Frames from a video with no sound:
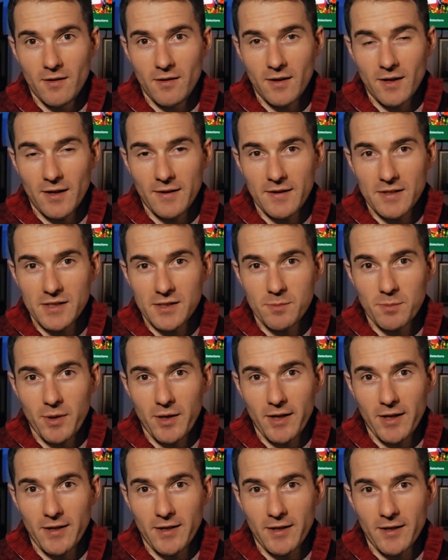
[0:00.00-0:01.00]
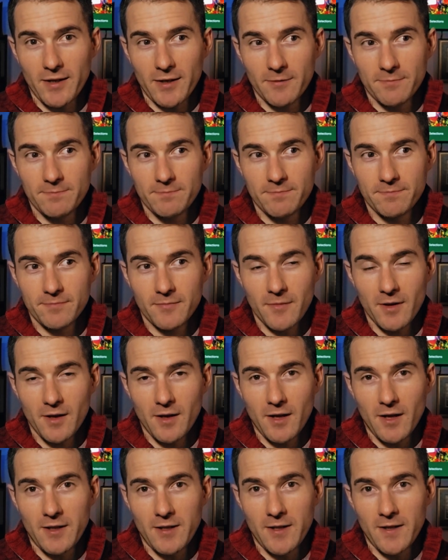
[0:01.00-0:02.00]
Got the spine there,
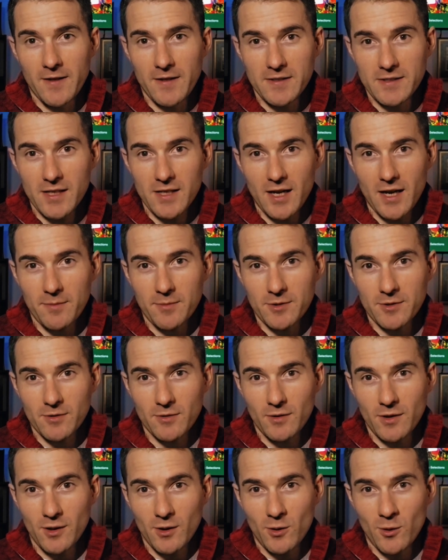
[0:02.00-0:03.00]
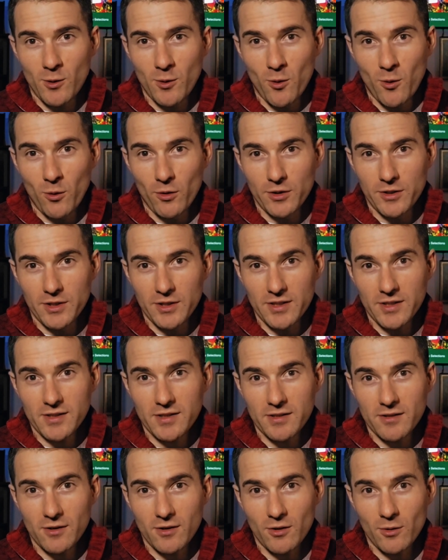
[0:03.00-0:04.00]
and then this absolutely
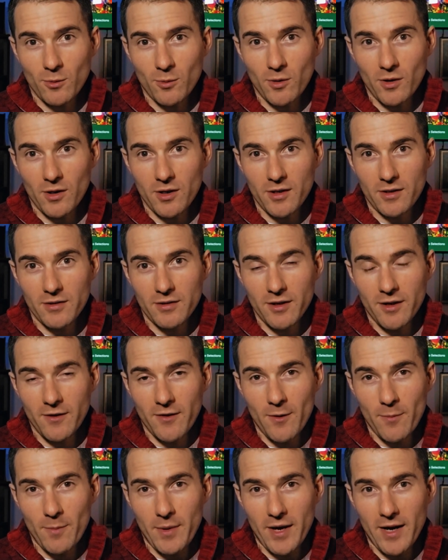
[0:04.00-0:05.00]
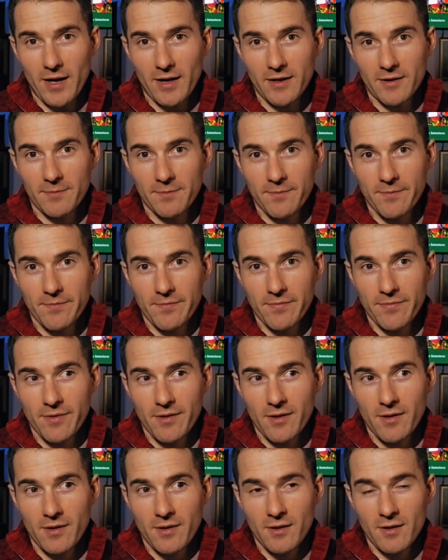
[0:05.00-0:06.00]
gorgeous artwork on the back.
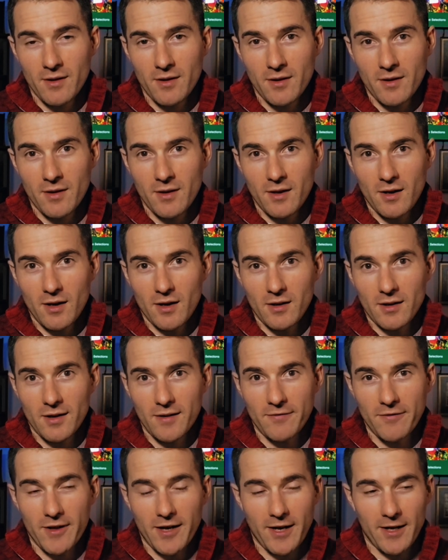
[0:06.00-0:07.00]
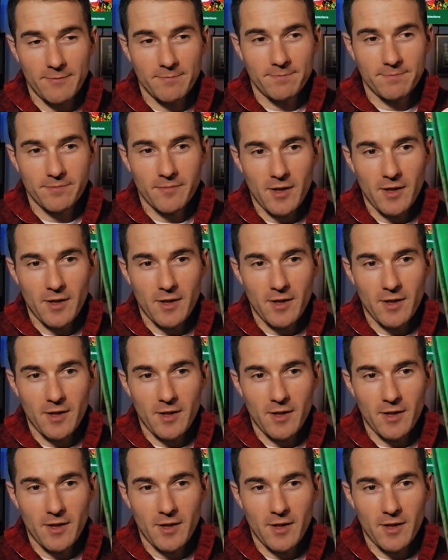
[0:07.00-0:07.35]
I love that.